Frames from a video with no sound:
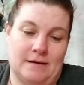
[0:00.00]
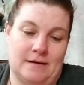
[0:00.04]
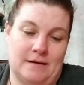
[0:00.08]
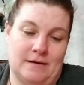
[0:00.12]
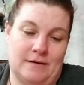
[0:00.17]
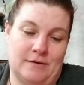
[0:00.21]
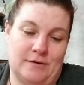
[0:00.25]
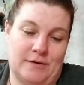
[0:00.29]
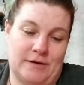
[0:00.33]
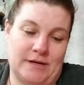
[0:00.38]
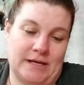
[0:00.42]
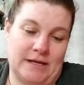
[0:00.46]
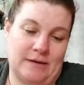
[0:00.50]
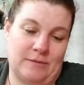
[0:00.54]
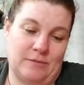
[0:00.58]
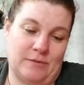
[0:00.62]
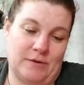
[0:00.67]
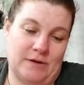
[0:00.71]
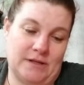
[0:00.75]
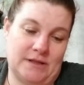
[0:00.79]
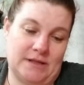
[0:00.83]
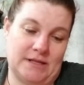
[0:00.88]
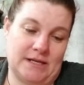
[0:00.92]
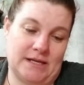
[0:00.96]
okay,
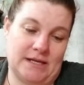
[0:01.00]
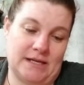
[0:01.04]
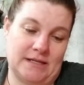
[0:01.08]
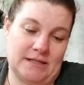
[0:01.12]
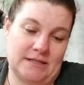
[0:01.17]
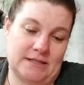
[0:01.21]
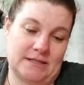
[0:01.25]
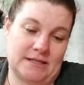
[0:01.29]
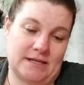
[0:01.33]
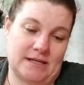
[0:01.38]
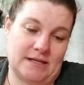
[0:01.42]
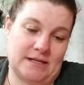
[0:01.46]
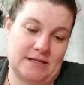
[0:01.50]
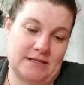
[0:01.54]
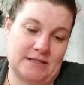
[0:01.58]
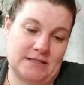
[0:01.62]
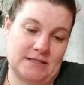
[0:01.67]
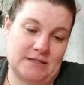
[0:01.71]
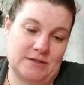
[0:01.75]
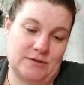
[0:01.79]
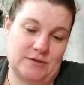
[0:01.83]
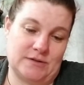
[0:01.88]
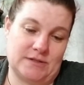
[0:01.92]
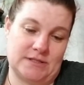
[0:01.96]
what the hell kind of
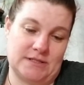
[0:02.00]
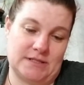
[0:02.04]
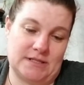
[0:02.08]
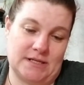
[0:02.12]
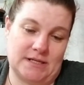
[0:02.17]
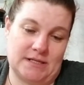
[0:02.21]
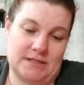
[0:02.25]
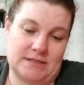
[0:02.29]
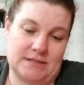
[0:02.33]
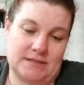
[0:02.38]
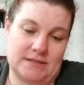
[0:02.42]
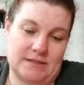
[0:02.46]
suit is this?